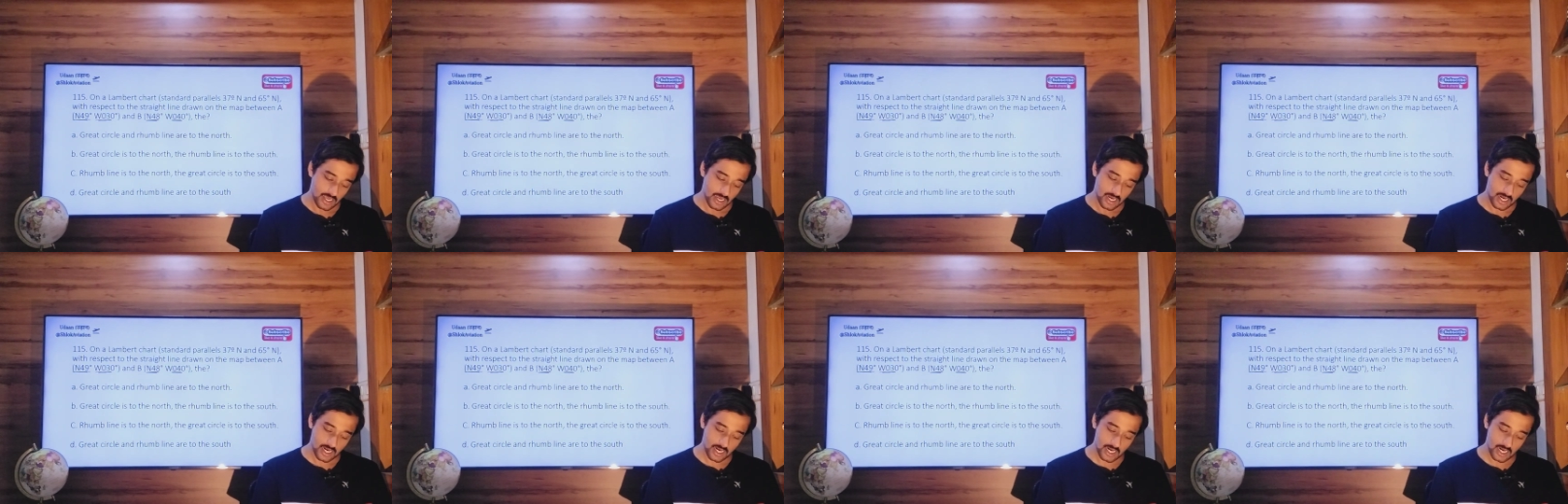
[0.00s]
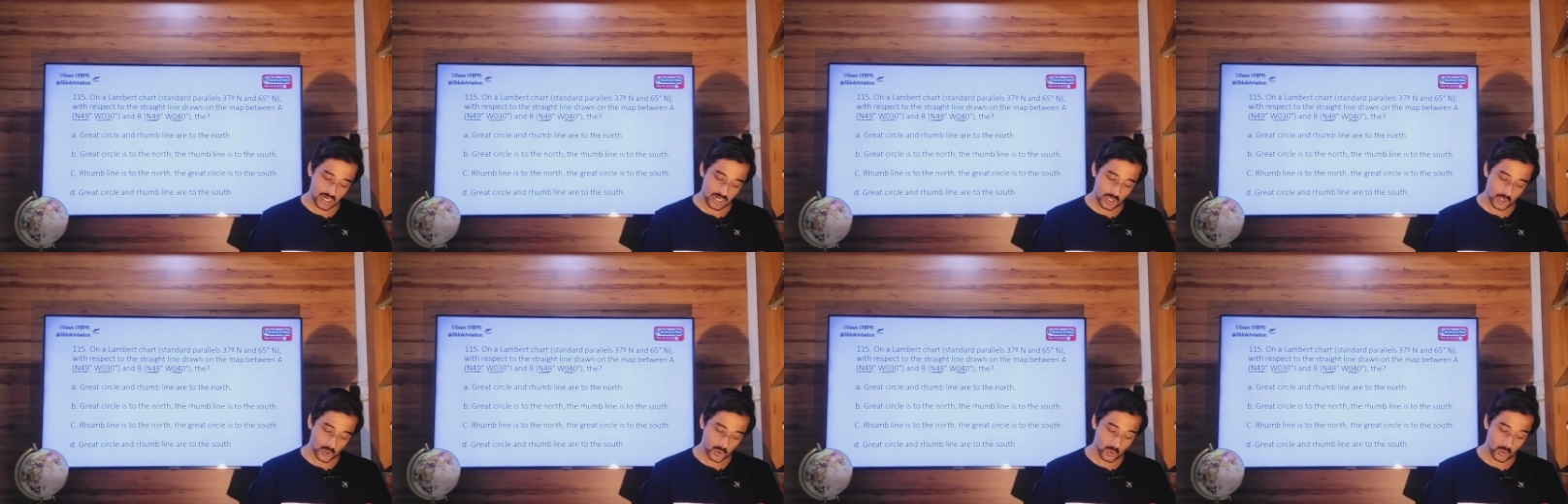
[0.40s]

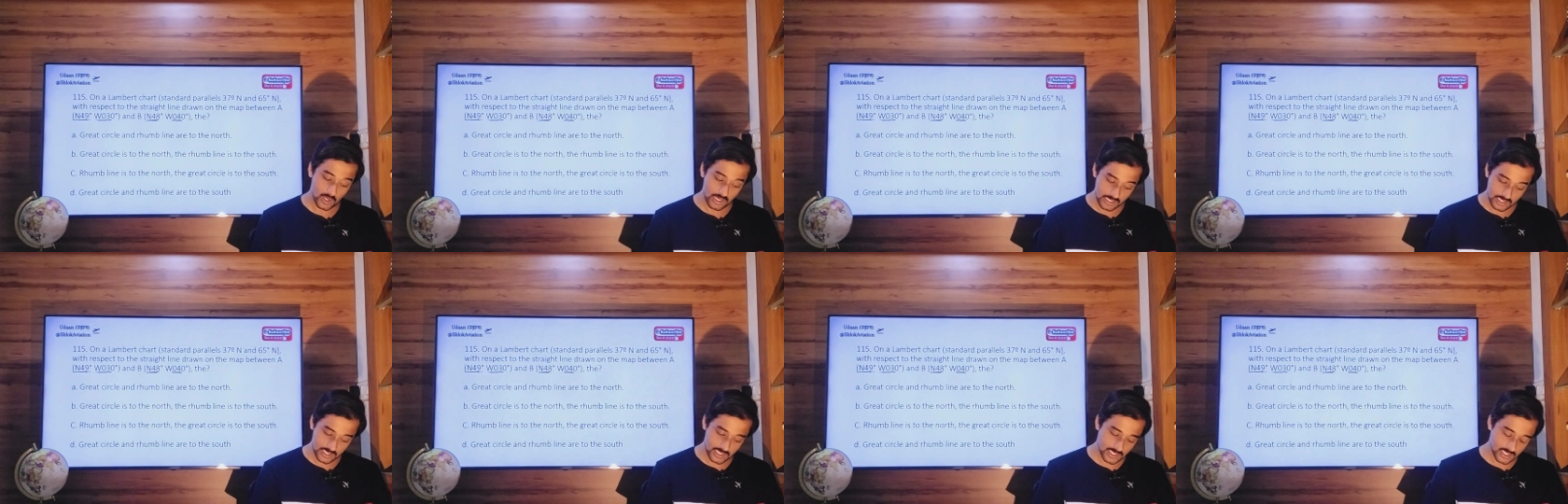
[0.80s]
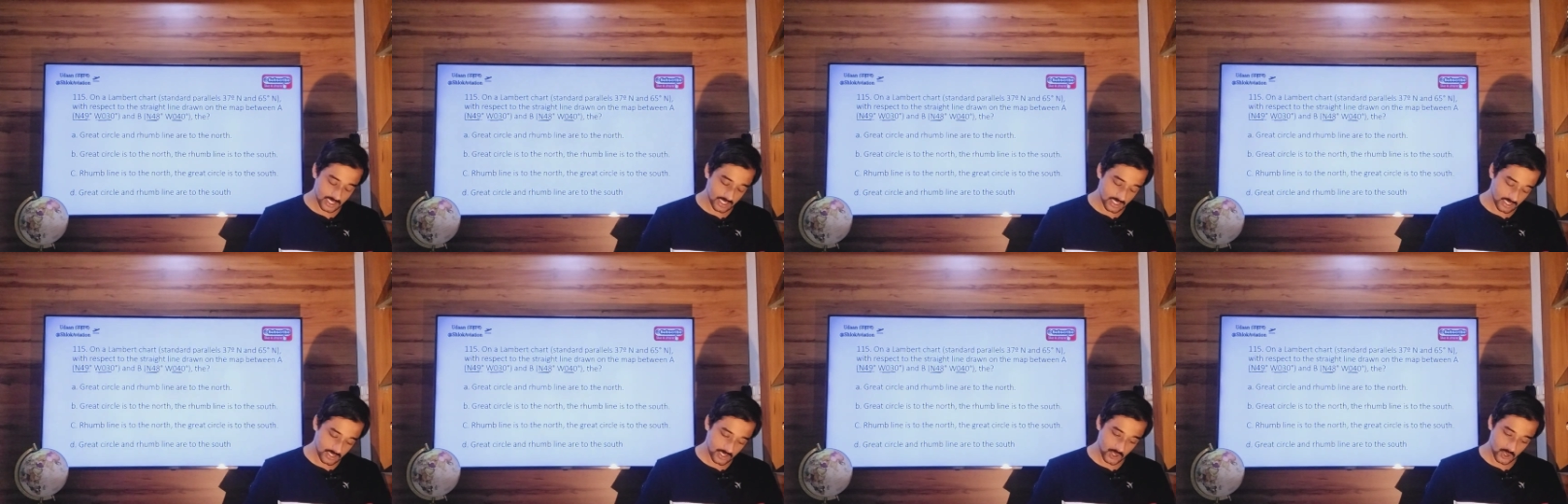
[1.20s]
west.
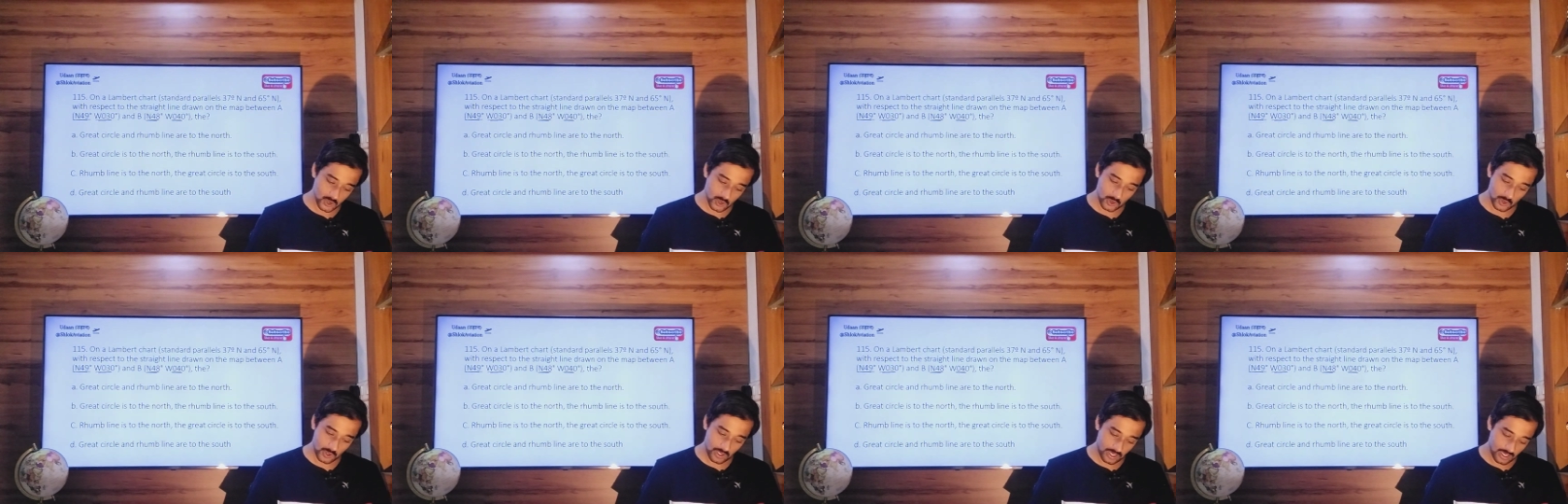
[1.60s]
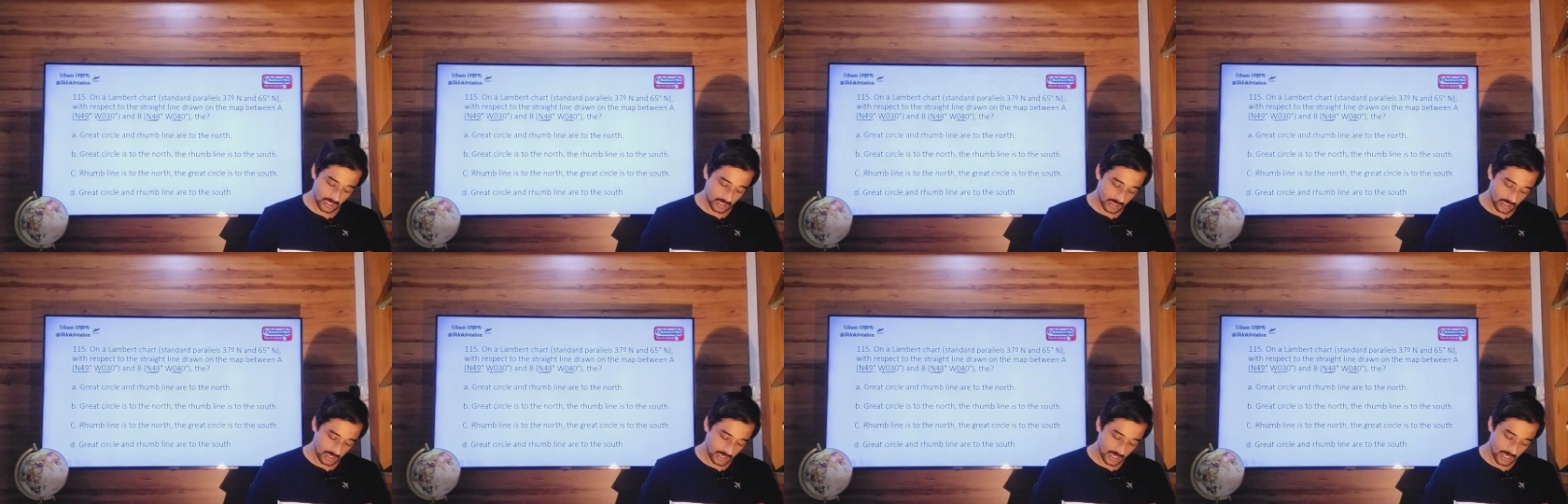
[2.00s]
So
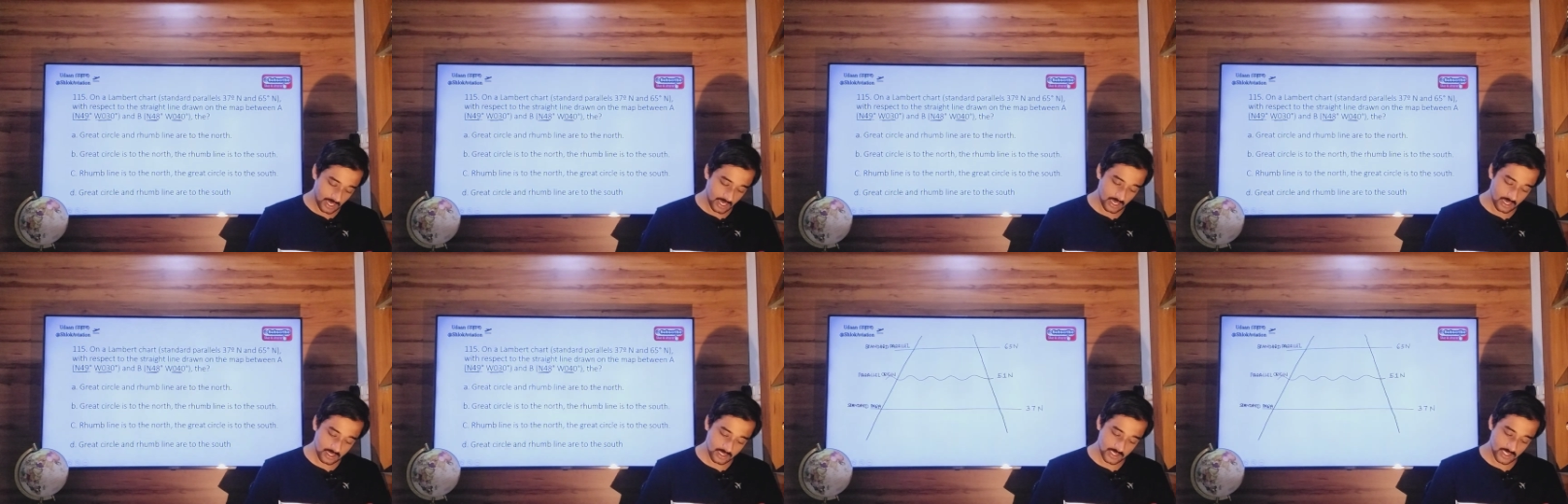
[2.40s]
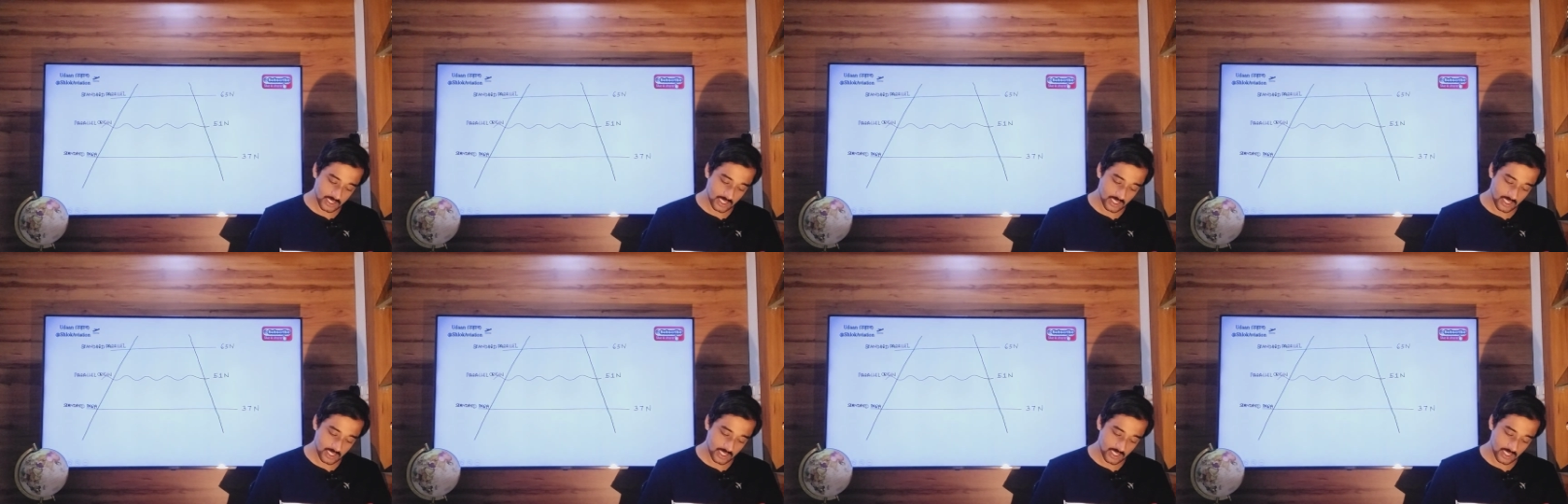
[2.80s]
A is